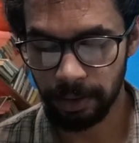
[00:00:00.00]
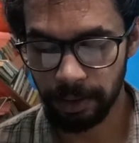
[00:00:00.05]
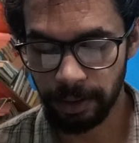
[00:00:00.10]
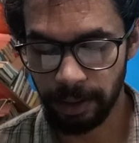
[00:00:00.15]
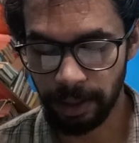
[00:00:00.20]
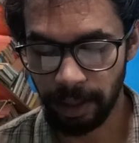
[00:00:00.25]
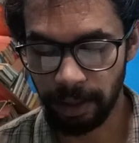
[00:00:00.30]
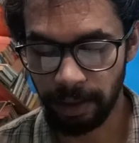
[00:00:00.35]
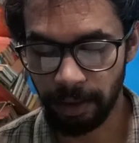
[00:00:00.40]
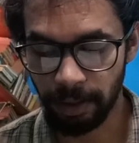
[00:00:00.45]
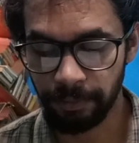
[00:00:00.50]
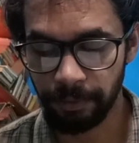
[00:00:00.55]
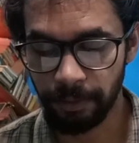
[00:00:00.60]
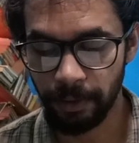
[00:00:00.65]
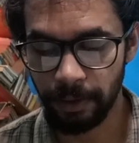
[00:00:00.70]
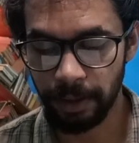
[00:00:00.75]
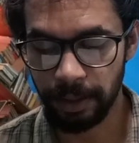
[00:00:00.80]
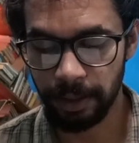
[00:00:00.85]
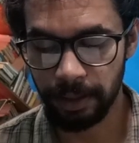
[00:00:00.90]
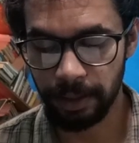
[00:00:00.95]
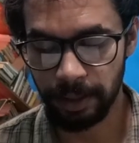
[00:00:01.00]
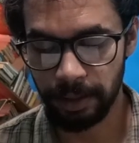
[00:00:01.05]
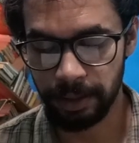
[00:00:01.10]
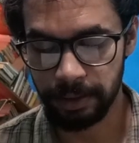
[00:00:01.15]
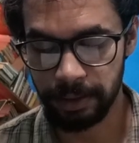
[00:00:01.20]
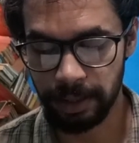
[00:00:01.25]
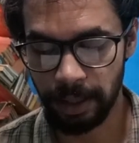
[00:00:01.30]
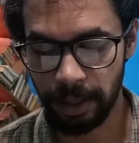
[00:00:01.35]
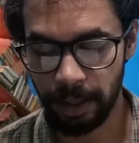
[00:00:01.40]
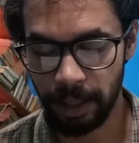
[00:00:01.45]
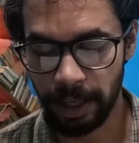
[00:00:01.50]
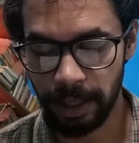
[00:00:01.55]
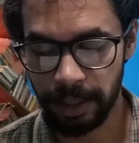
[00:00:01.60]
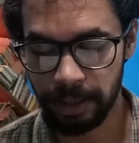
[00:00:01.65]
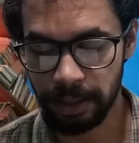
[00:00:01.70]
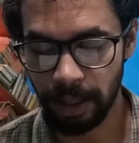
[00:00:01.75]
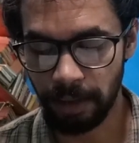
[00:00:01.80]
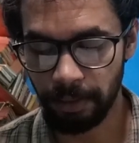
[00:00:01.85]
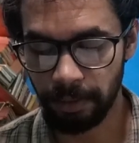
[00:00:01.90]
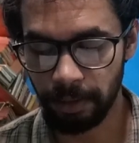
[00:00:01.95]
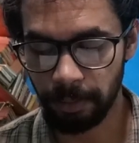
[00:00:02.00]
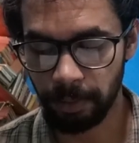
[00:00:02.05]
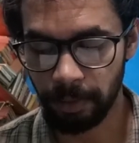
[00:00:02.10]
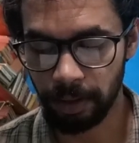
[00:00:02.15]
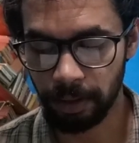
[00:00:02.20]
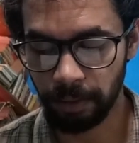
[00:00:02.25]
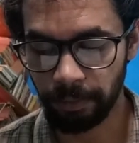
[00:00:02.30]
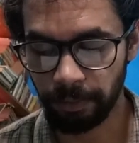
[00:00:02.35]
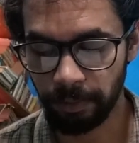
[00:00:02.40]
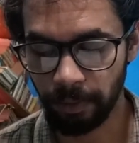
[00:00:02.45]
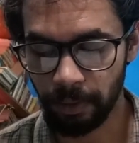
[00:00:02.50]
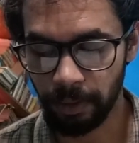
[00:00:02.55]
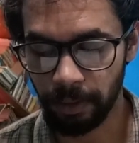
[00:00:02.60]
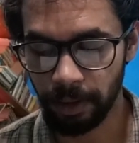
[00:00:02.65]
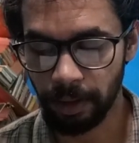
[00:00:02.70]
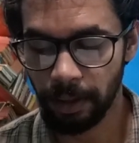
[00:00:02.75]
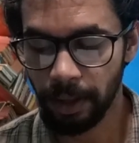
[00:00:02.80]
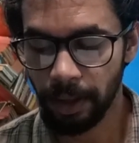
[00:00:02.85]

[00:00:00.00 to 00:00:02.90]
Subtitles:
her and unfolded a sterilized towel upon the floor